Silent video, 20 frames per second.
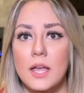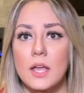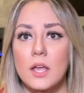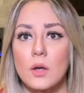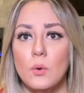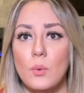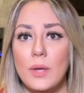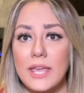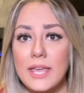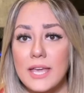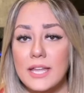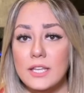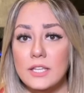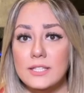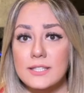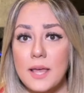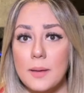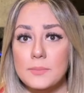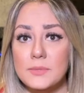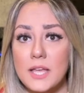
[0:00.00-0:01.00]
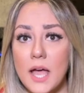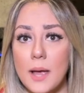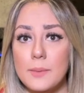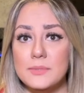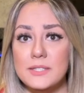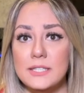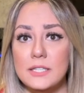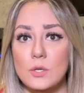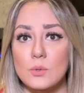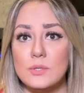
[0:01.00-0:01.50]
We can
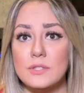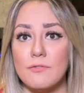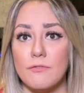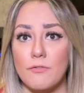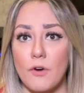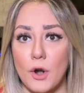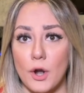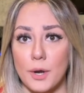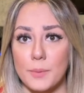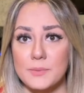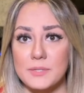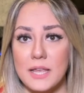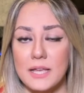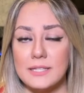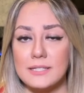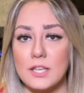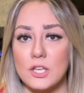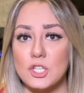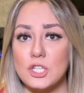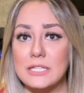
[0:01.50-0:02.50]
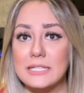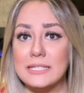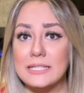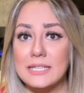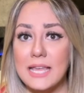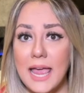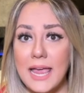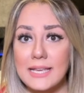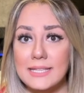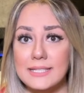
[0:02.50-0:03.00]
sometimes use verbs such as
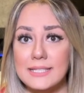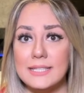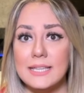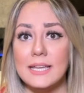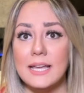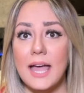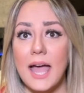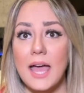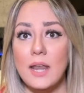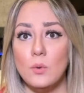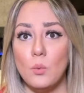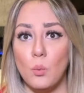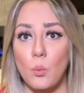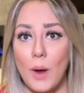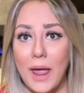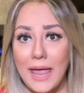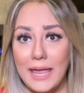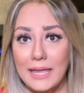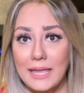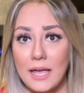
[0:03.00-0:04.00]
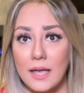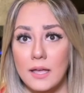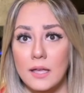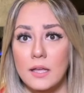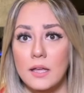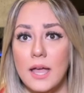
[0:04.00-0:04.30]
taste and weigh